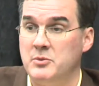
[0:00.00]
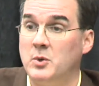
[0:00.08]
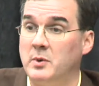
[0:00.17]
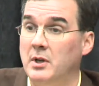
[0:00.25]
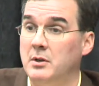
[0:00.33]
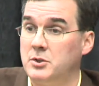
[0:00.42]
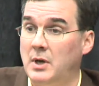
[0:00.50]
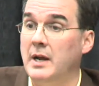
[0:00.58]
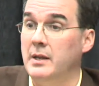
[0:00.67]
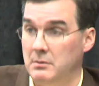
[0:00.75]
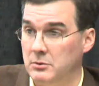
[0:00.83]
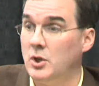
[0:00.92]
So we're going to try
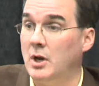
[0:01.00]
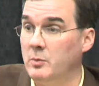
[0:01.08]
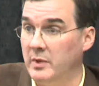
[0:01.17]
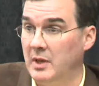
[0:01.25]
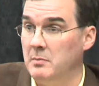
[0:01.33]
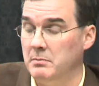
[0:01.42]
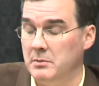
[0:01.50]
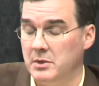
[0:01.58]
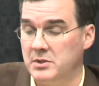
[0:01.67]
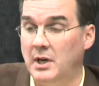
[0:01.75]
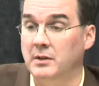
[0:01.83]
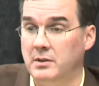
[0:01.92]
and talk with them,
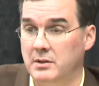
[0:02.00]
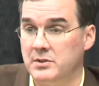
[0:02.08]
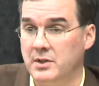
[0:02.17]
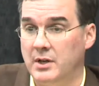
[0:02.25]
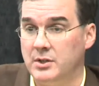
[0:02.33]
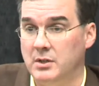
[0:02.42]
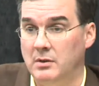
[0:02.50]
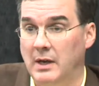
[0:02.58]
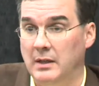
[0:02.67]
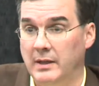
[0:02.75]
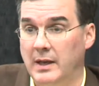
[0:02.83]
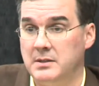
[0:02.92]
start the discussion
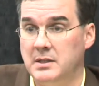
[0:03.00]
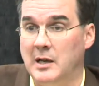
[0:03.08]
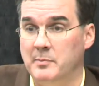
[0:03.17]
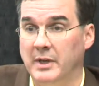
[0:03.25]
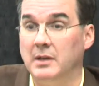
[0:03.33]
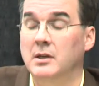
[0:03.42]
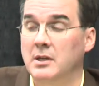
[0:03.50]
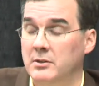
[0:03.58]
around that topic.